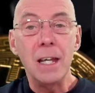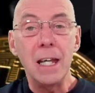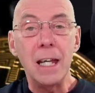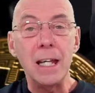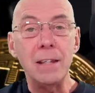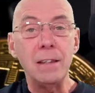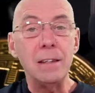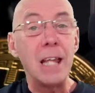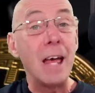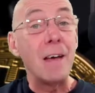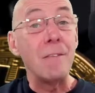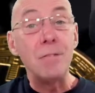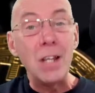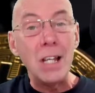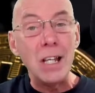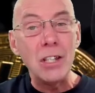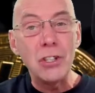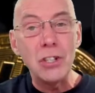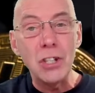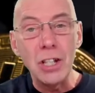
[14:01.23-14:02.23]
in their
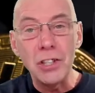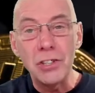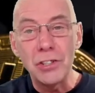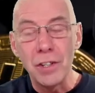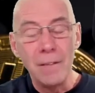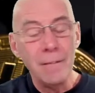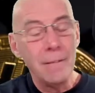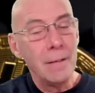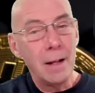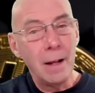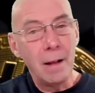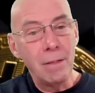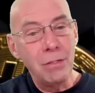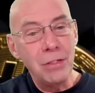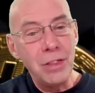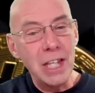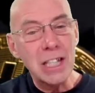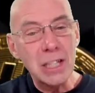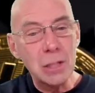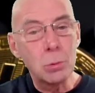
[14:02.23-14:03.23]
villages.
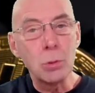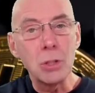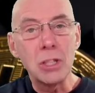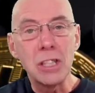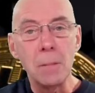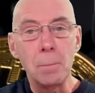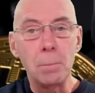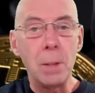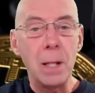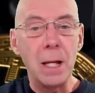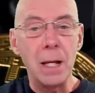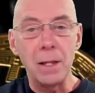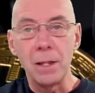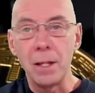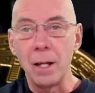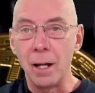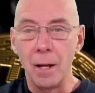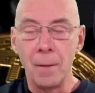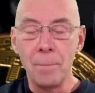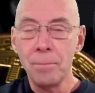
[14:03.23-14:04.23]
And this was the bit
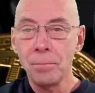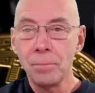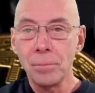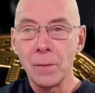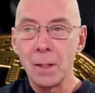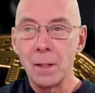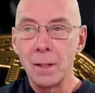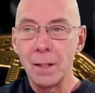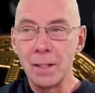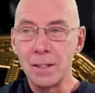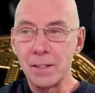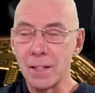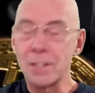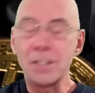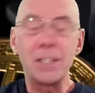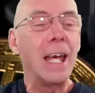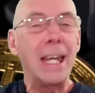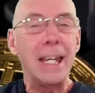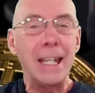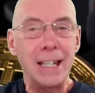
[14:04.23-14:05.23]
that, is a
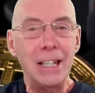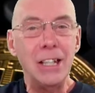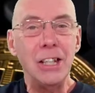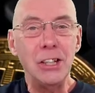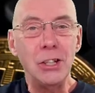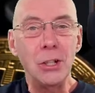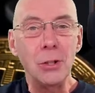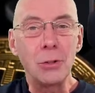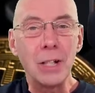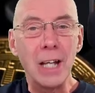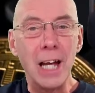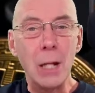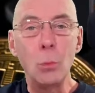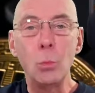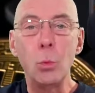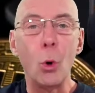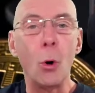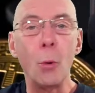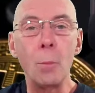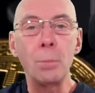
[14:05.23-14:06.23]
saying in the UK,
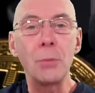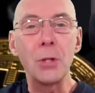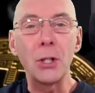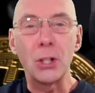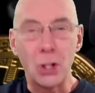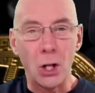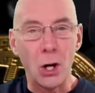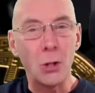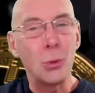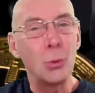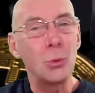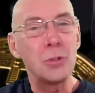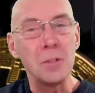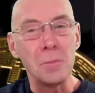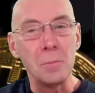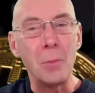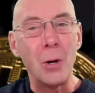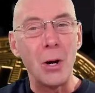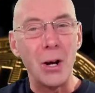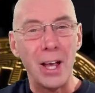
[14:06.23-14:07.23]
warmed the cockles
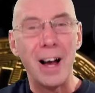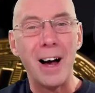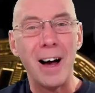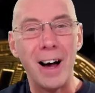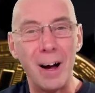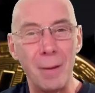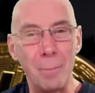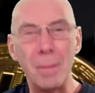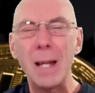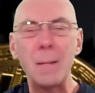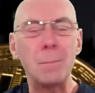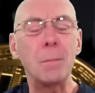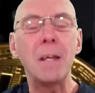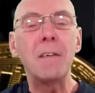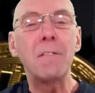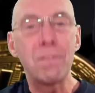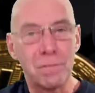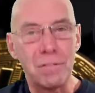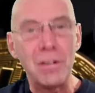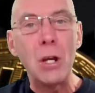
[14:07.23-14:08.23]
of my heart, made me
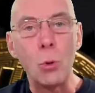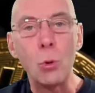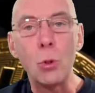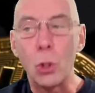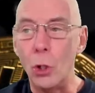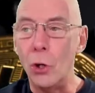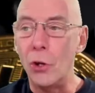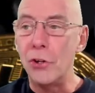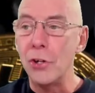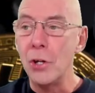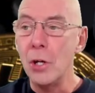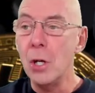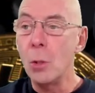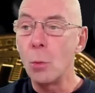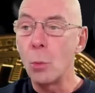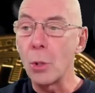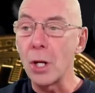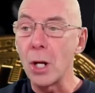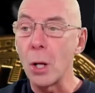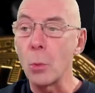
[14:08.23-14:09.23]
feel good
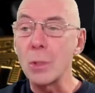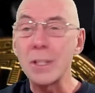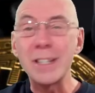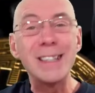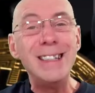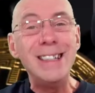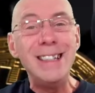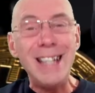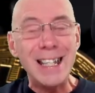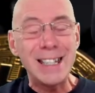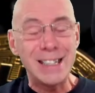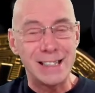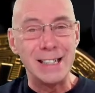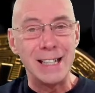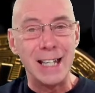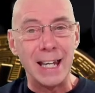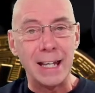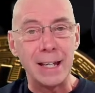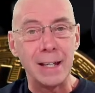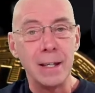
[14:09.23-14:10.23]
when I was
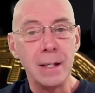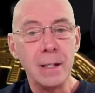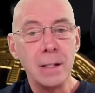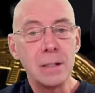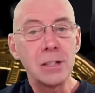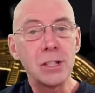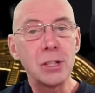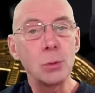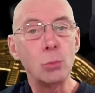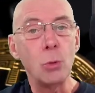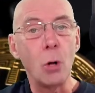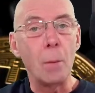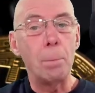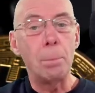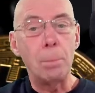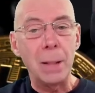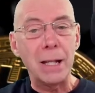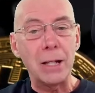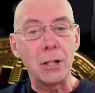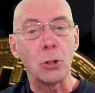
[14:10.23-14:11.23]
listening to
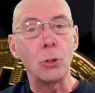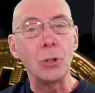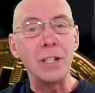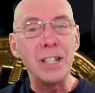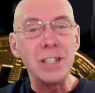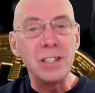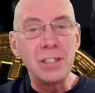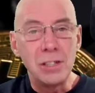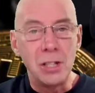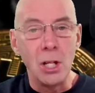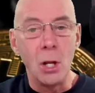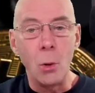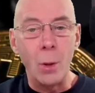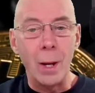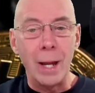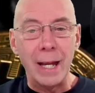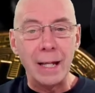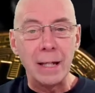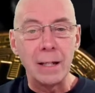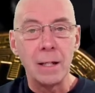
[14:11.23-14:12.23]
what Bitcoin is
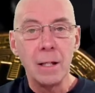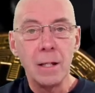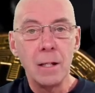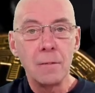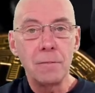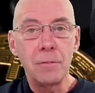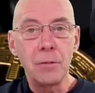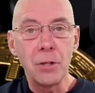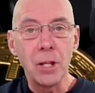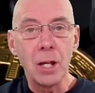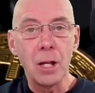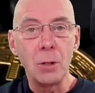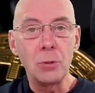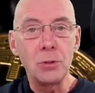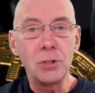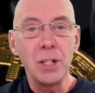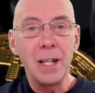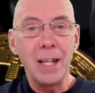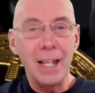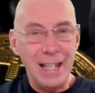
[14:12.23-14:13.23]
doing for
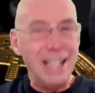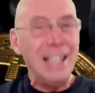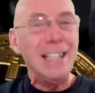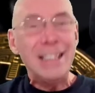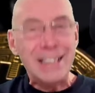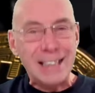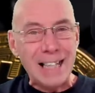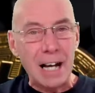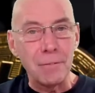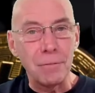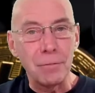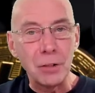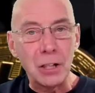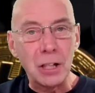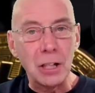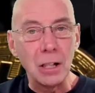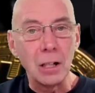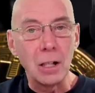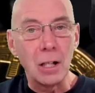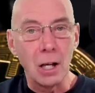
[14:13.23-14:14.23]
those East
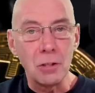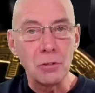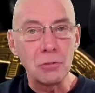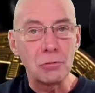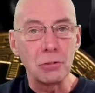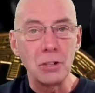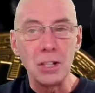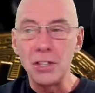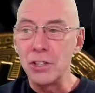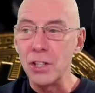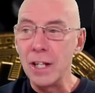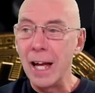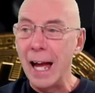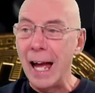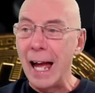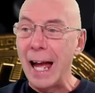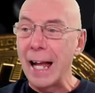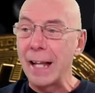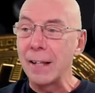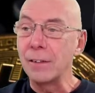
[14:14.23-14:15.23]
African countries
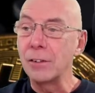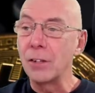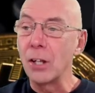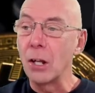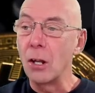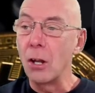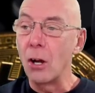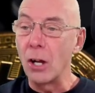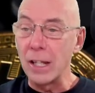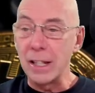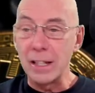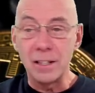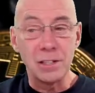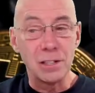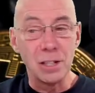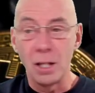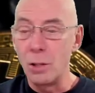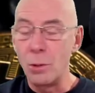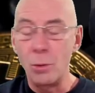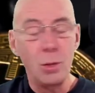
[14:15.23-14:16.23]
and the like.
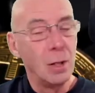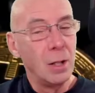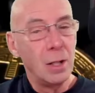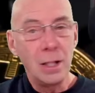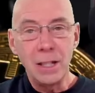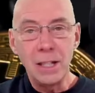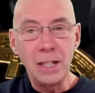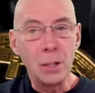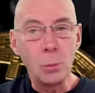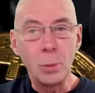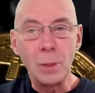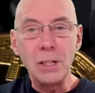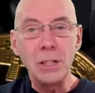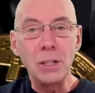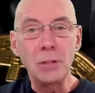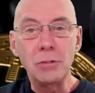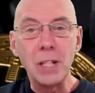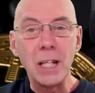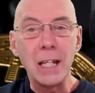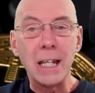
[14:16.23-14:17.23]
So, when
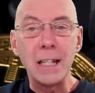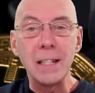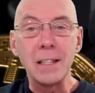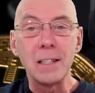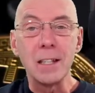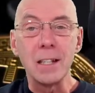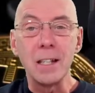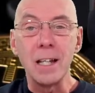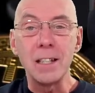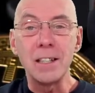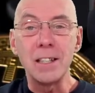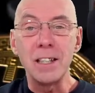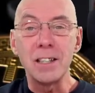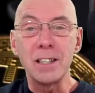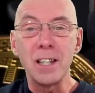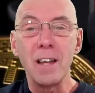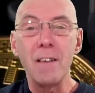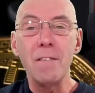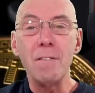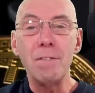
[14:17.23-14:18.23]
you dig into this,
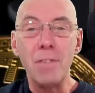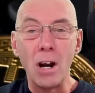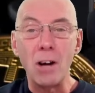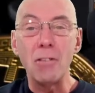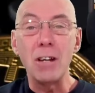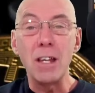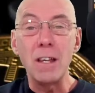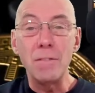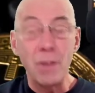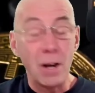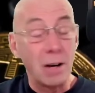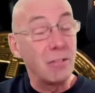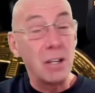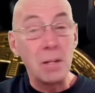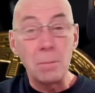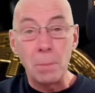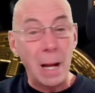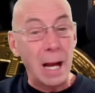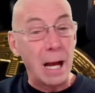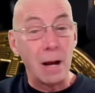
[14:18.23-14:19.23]
it's very,
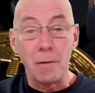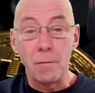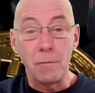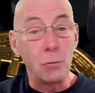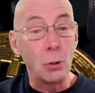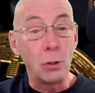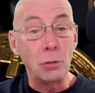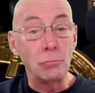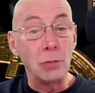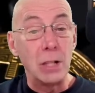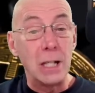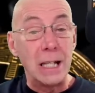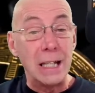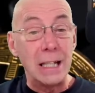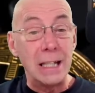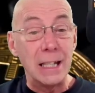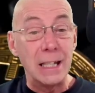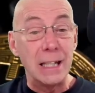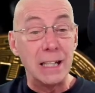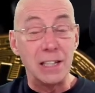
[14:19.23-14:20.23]
very powerful. It
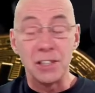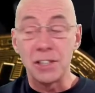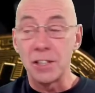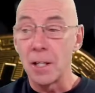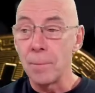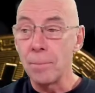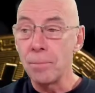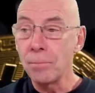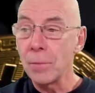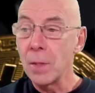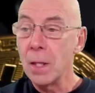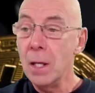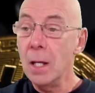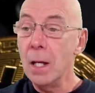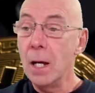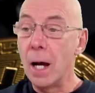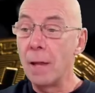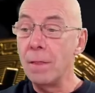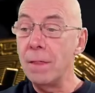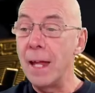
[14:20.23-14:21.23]
really is.
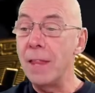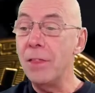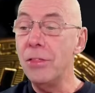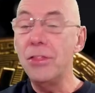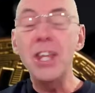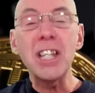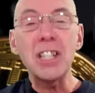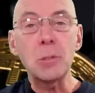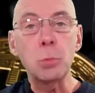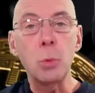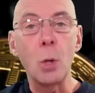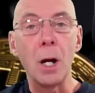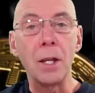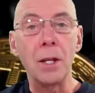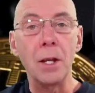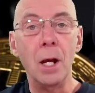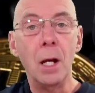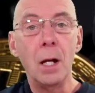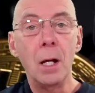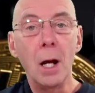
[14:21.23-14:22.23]
And then this
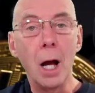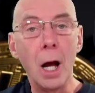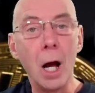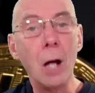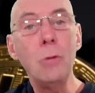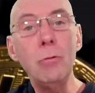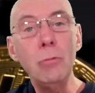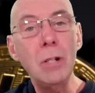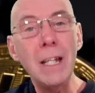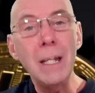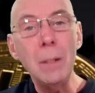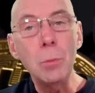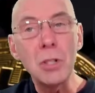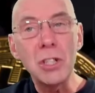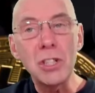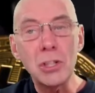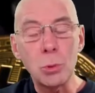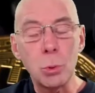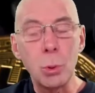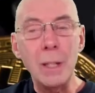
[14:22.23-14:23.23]
one only
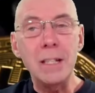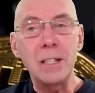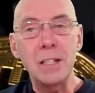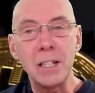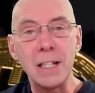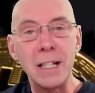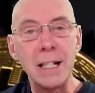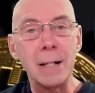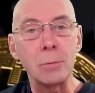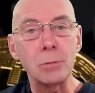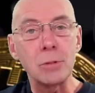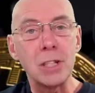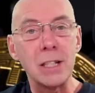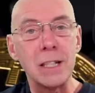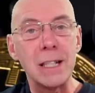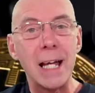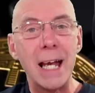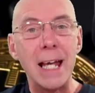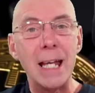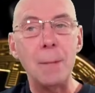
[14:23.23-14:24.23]
was tweeted out
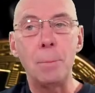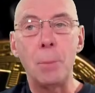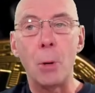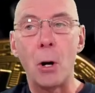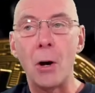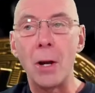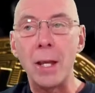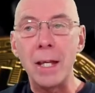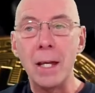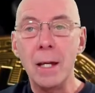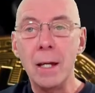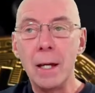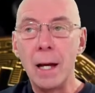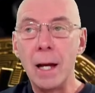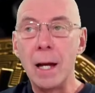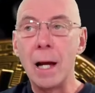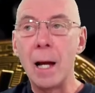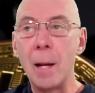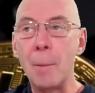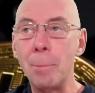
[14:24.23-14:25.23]
today by,
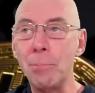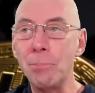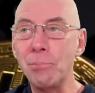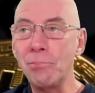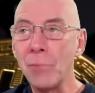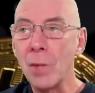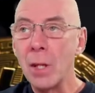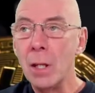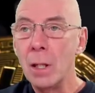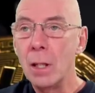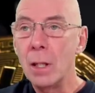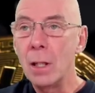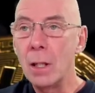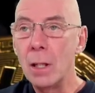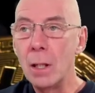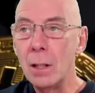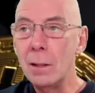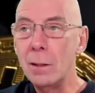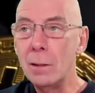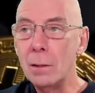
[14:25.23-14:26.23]
hang
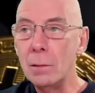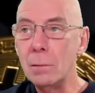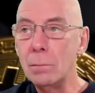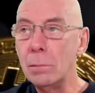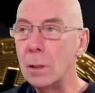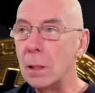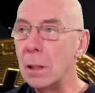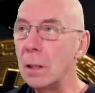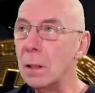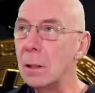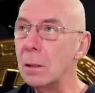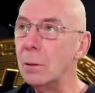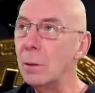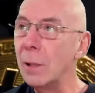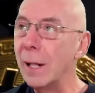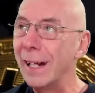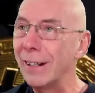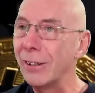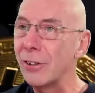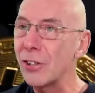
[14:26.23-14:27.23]

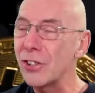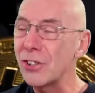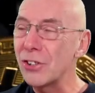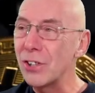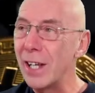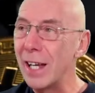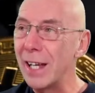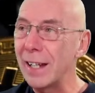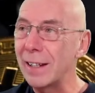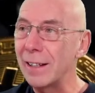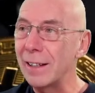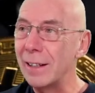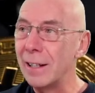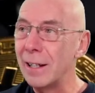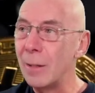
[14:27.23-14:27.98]
on a sec,